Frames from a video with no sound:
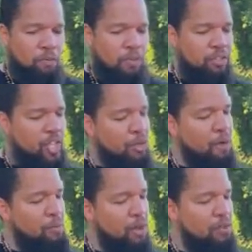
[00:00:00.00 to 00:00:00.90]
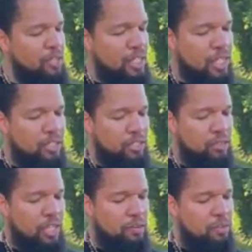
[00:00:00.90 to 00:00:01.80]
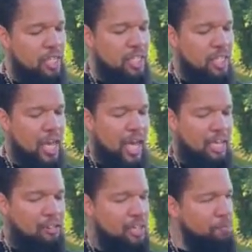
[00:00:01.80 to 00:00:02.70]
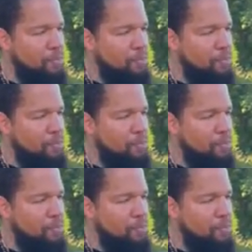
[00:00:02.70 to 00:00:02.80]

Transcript: when you think about Martin Luther King's dream, when he died, you had the